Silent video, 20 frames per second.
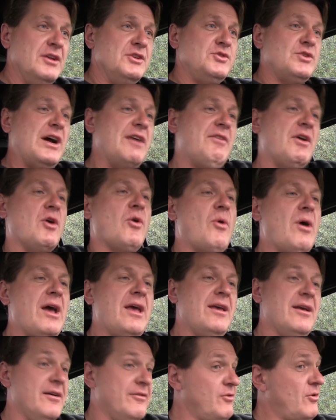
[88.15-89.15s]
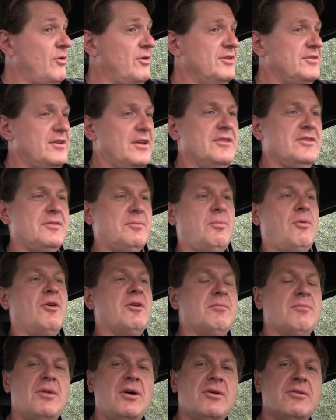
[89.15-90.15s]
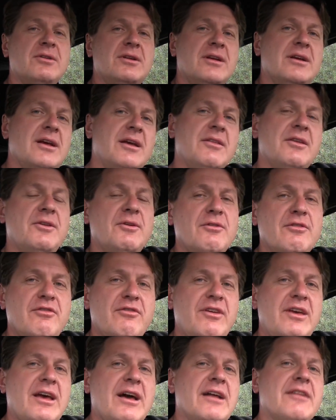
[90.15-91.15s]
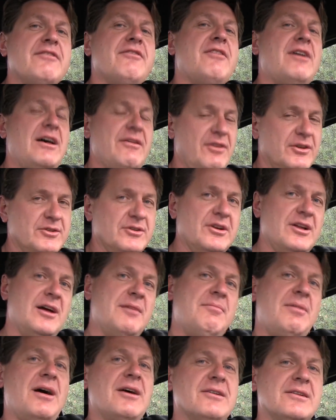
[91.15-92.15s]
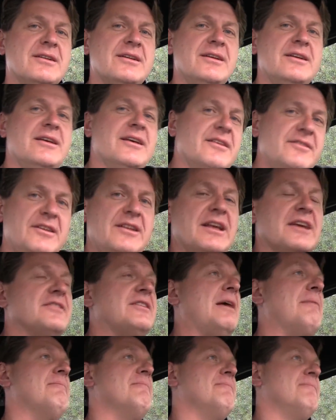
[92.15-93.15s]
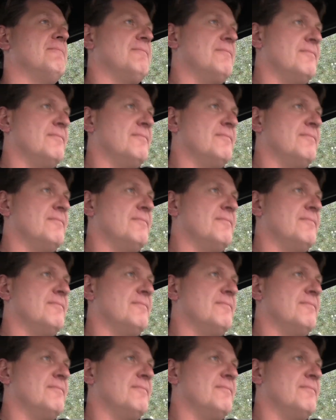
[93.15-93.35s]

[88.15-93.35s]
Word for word: driving away, of course, in sport mode in the new Fiat 500 Abarth. See you next time.